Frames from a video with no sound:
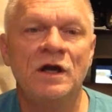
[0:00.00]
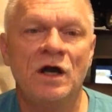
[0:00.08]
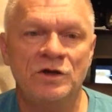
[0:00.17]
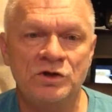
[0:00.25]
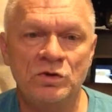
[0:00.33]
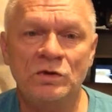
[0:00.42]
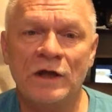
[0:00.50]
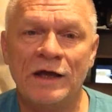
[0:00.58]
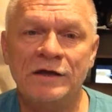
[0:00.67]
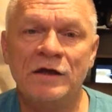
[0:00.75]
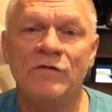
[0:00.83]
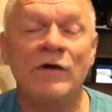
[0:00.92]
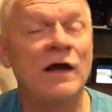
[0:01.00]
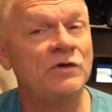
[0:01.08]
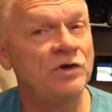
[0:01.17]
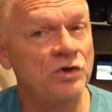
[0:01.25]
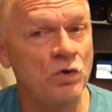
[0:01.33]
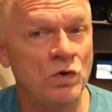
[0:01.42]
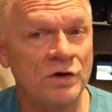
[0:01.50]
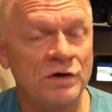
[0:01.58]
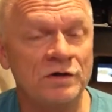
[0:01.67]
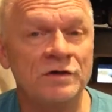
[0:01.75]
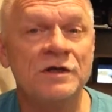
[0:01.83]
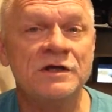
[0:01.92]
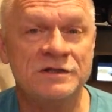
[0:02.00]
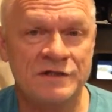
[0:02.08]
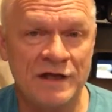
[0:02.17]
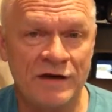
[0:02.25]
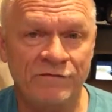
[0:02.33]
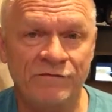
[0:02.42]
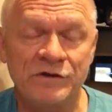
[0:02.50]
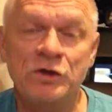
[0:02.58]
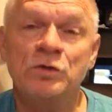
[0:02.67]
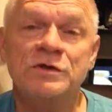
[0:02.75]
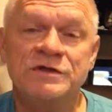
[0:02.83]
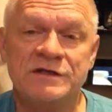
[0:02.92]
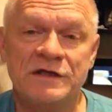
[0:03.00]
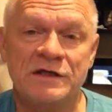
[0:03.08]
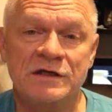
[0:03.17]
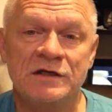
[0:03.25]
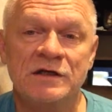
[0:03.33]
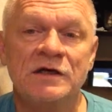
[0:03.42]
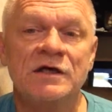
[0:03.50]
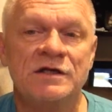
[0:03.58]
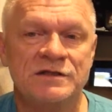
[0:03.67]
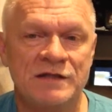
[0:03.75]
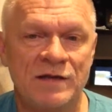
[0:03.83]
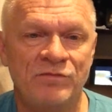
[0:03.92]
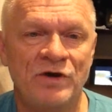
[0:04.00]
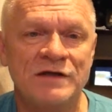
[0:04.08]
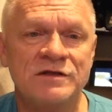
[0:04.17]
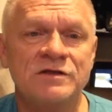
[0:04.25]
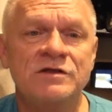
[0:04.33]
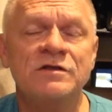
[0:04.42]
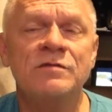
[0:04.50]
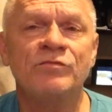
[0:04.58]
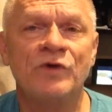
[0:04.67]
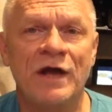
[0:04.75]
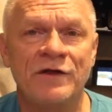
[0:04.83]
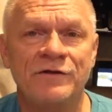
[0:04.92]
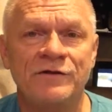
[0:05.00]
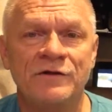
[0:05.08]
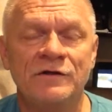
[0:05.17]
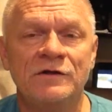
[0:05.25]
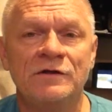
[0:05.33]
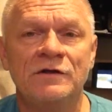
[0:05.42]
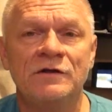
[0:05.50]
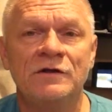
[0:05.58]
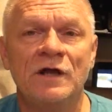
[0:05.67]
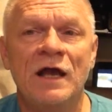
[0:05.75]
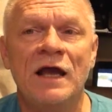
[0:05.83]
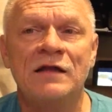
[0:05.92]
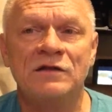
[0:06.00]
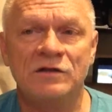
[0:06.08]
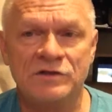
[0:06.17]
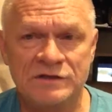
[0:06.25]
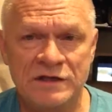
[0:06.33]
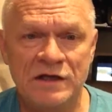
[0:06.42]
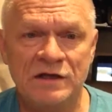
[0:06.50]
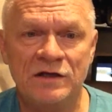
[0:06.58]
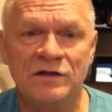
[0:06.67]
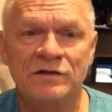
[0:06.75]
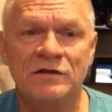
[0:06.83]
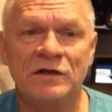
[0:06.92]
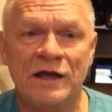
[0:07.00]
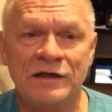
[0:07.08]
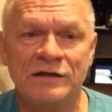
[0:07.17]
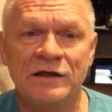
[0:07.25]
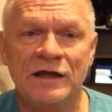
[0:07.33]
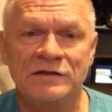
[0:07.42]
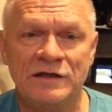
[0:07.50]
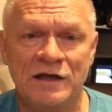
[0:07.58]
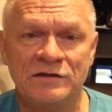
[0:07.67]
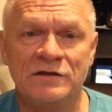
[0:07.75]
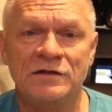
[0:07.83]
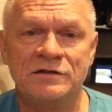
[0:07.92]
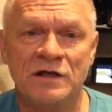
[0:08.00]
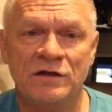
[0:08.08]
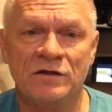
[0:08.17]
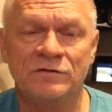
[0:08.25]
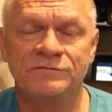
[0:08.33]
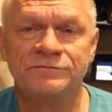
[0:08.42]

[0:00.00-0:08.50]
A new light around the corner is there for you to seek. Stay present to the breath and seek the light at the end of the tunnel.